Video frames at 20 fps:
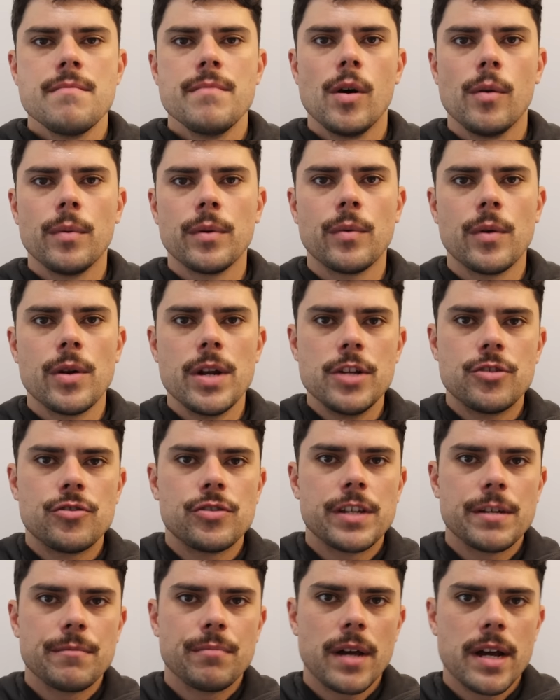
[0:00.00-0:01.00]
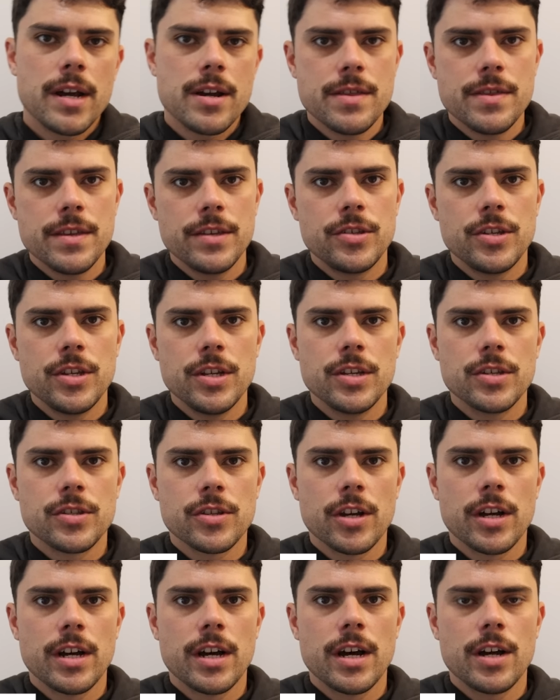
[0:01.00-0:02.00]
Melbourne were an interesting player in this year's
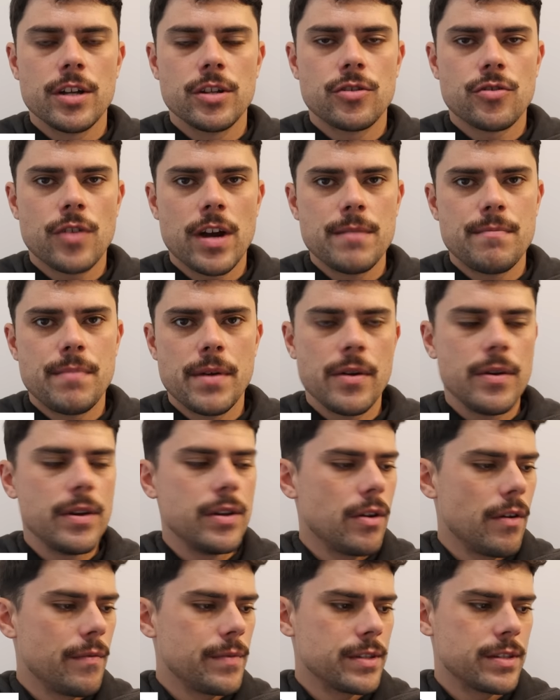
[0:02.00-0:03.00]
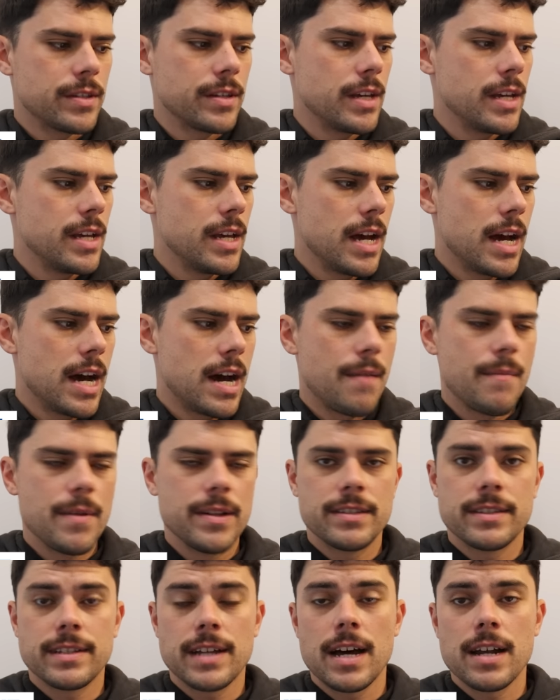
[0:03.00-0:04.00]
trade period. Obviously, it
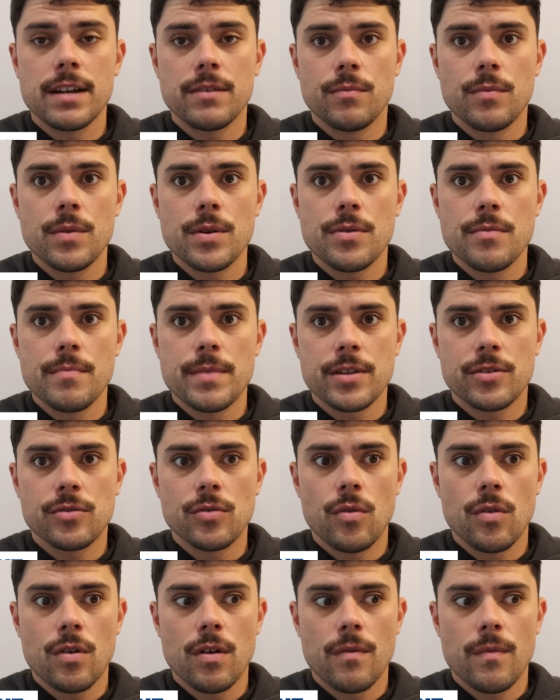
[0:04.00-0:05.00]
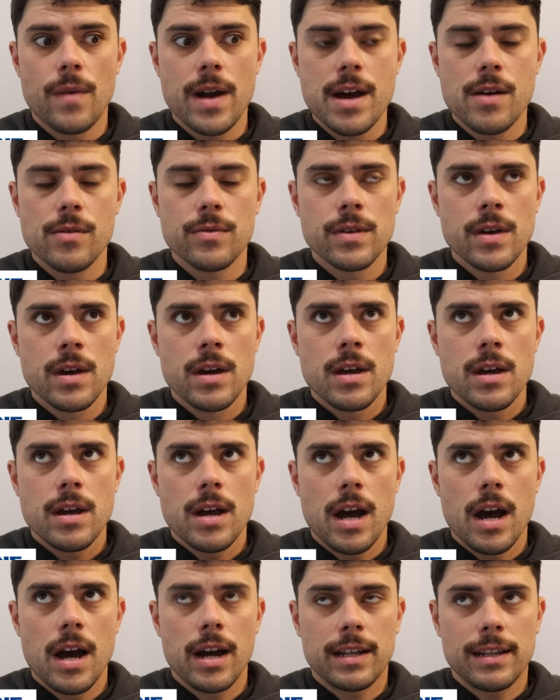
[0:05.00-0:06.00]
started with a bit of talk around
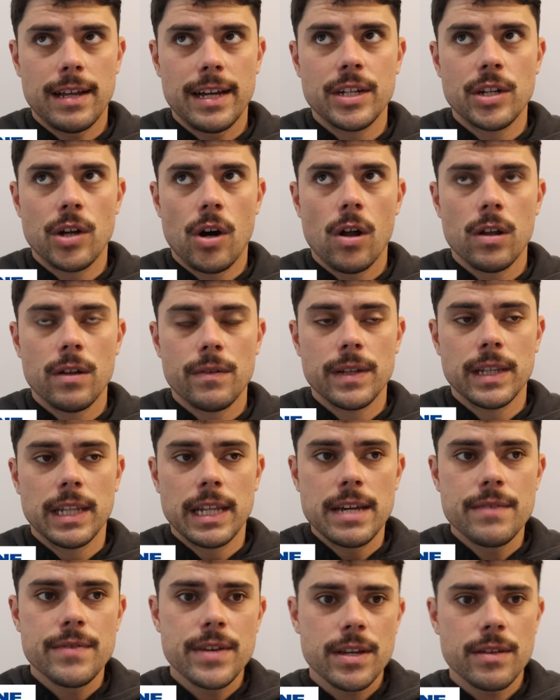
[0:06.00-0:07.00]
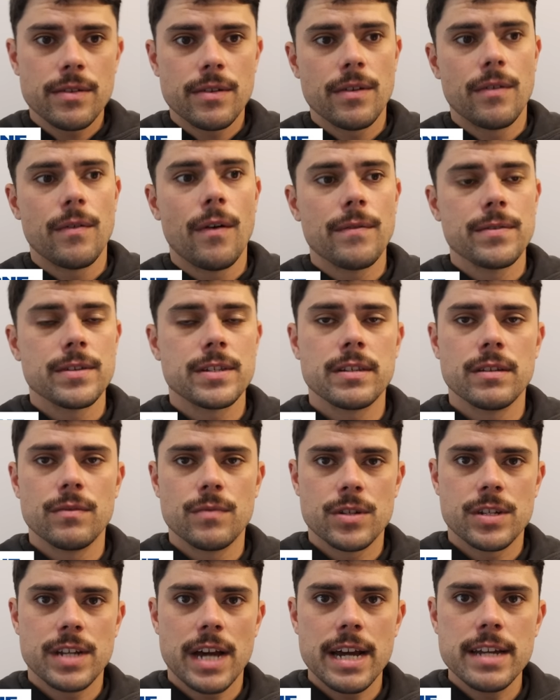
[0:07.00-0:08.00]
Clayton Oliver leaving. I've obviously
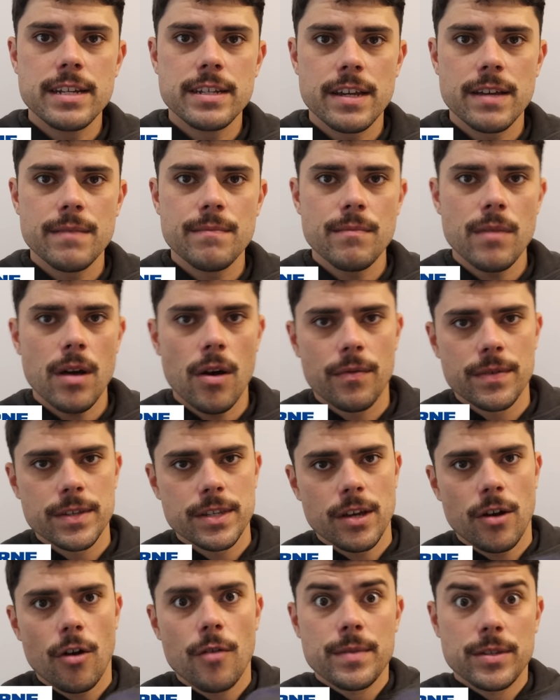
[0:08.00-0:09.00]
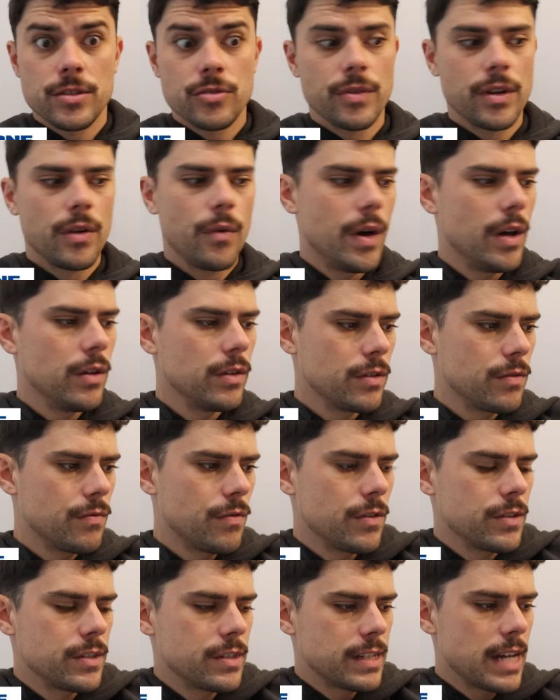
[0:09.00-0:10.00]
retained him. Obviously, hope he's doing well
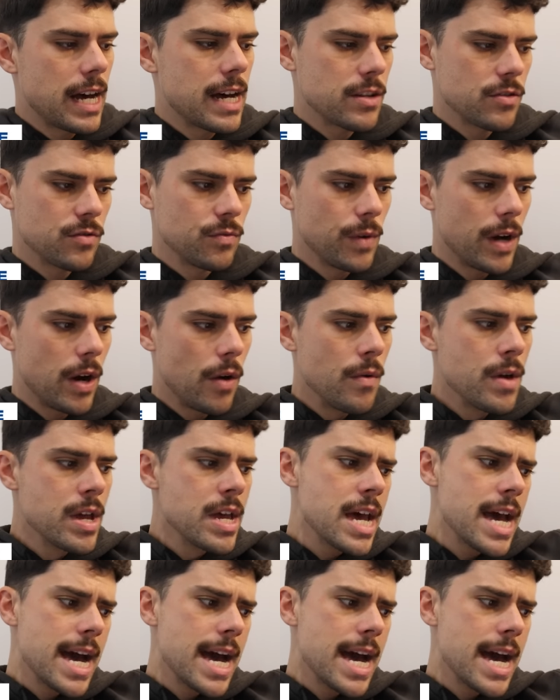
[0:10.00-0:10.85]
for a start as well.